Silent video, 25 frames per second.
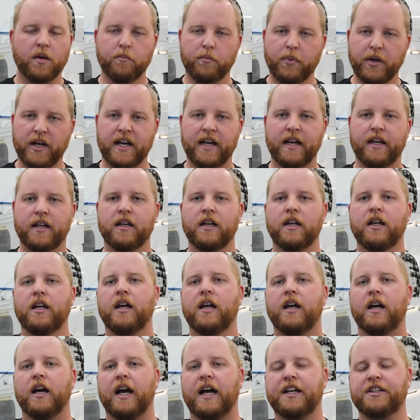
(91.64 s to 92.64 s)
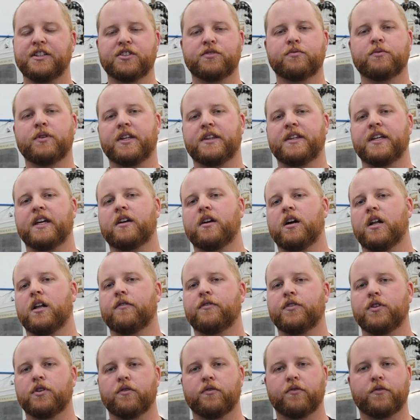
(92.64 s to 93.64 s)
But I just want to thank
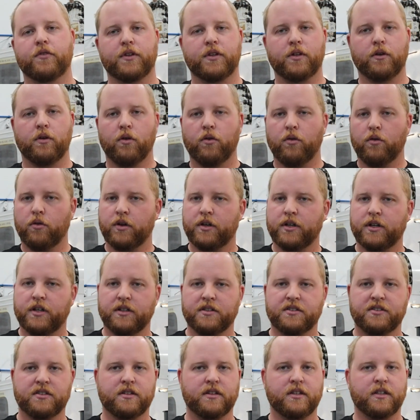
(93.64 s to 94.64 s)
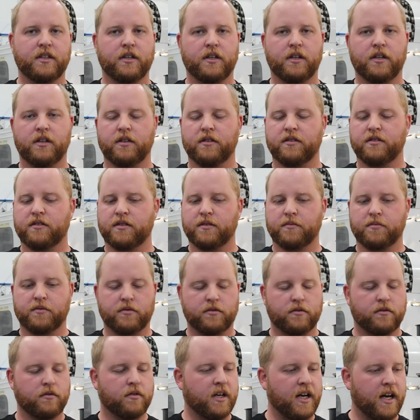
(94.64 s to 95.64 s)
all of you for the orders, the
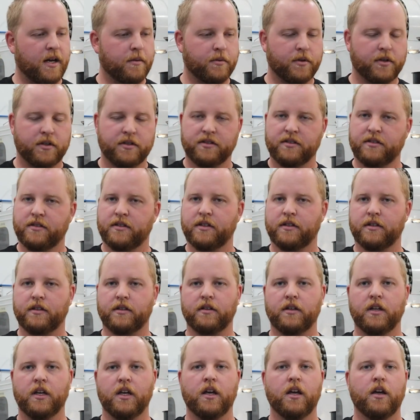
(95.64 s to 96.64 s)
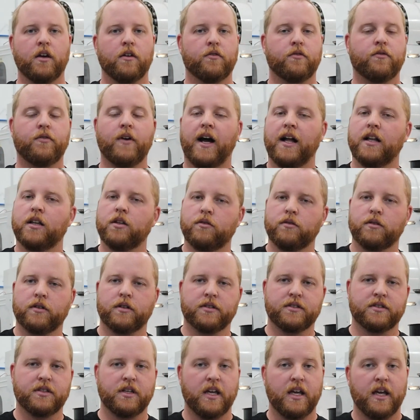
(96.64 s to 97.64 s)
subscribers, the
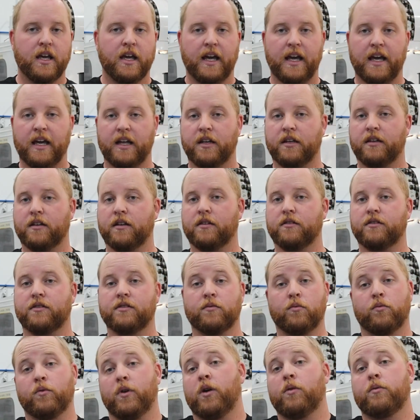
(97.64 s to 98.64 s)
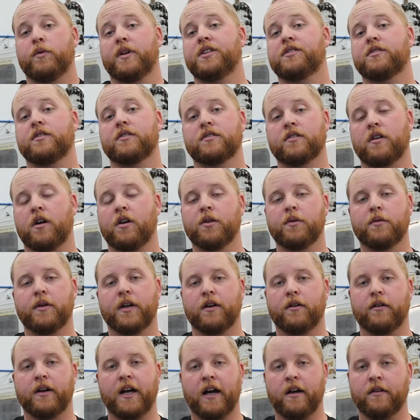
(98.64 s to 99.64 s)
followers, and the well wishes all the
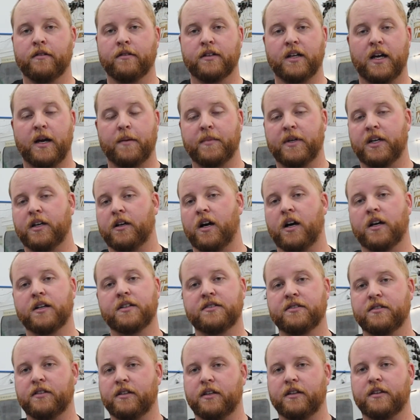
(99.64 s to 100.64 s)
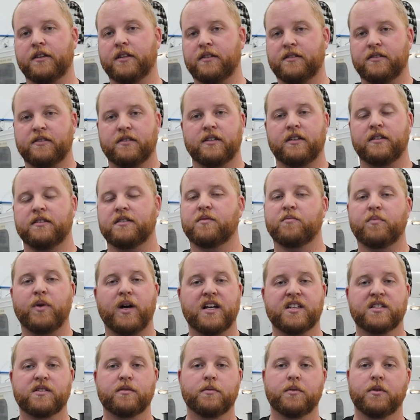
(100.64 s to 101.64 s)
way around. I mean, honestly, this isn't
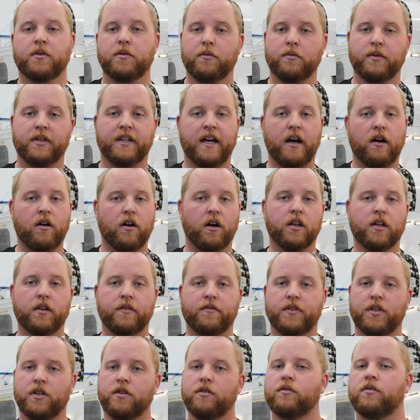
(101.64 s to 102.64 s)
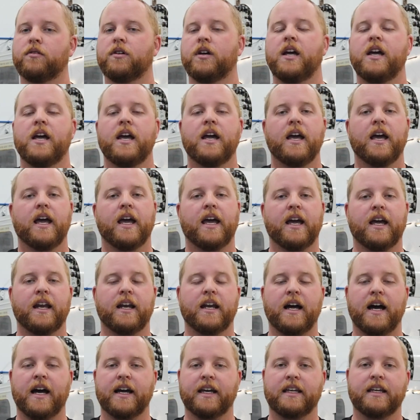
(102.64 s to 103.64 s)
possible without all of you.
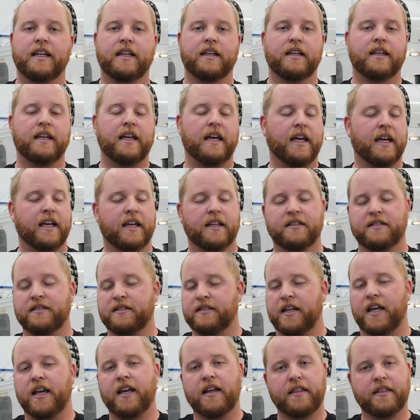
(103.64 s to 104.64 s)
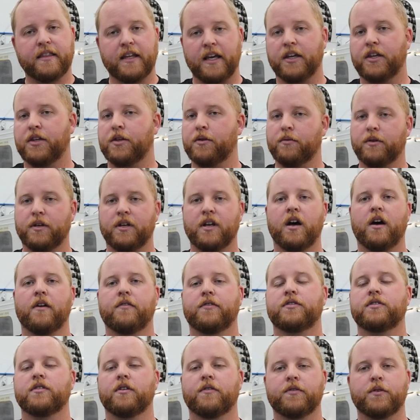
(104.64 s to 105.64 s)
And I can't say thank you
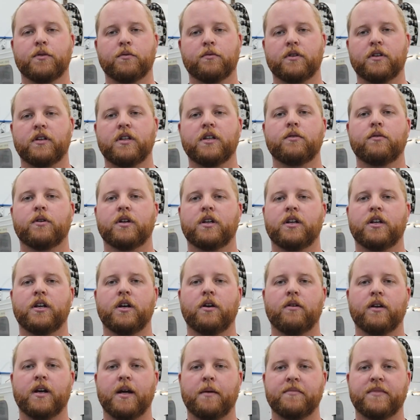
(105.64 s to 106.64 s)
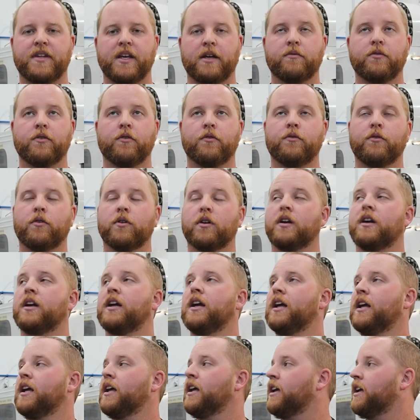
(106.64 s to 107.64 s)
enough. So if you really want to know what I'm thankful
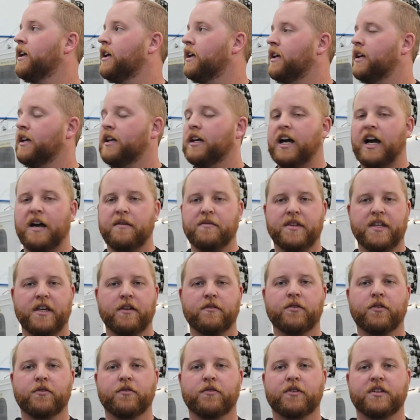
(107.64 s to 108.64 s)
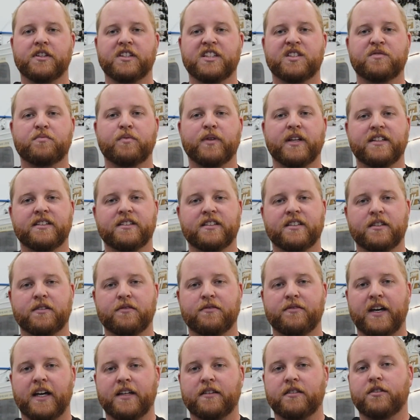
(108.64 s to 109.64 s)
for, I'm thankful for this place and
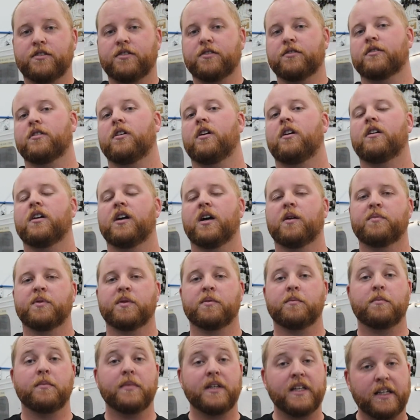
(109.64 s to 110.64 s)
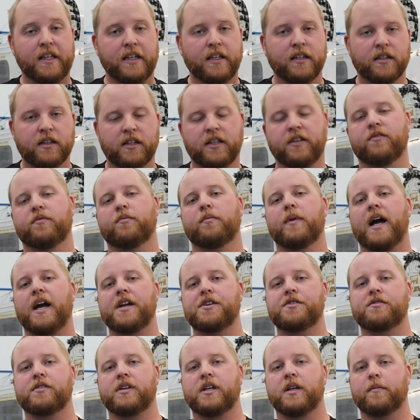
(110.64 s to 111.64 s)
the fact that you're all helping me live
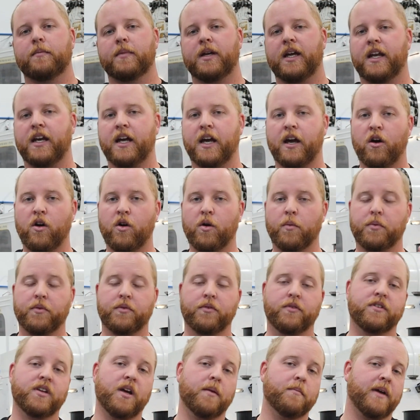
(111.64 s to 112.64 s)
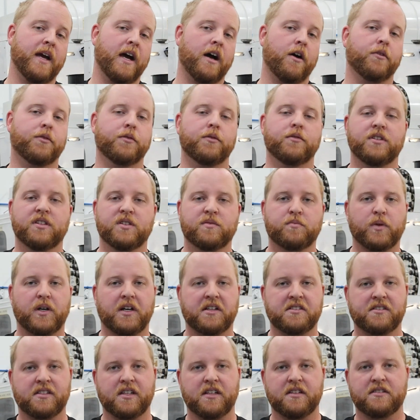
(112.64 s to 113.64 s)
my dream, and I hope somehow through this
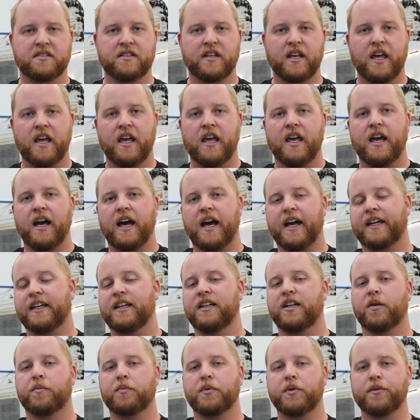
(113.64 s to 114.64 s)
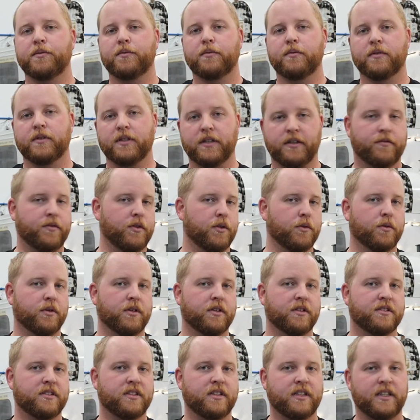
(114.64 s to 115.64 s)
process I can help you live
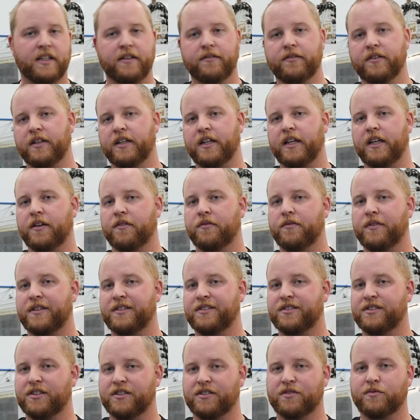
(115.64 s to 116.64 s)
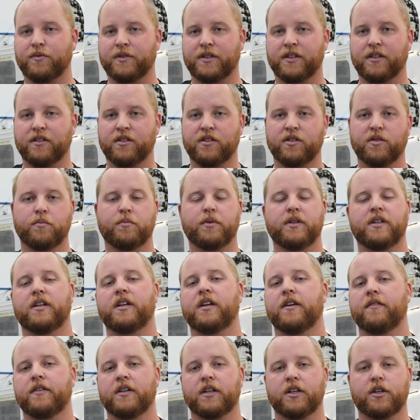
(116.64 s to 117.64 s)
yours, even if it's just with a little
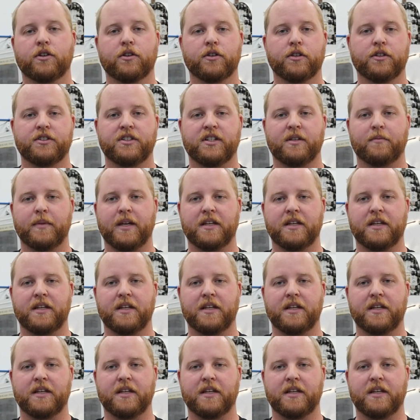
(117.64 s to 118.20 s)
bit of an encouraging